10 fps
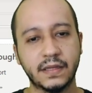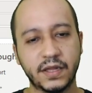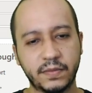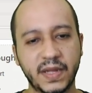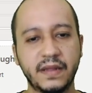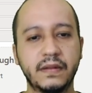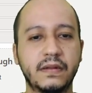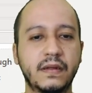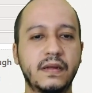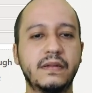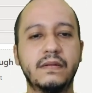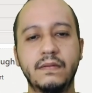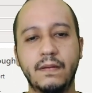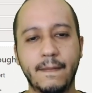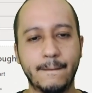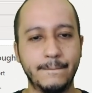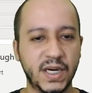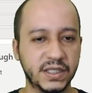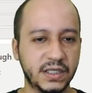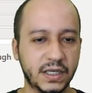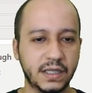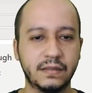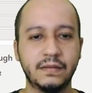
Expenses, budget,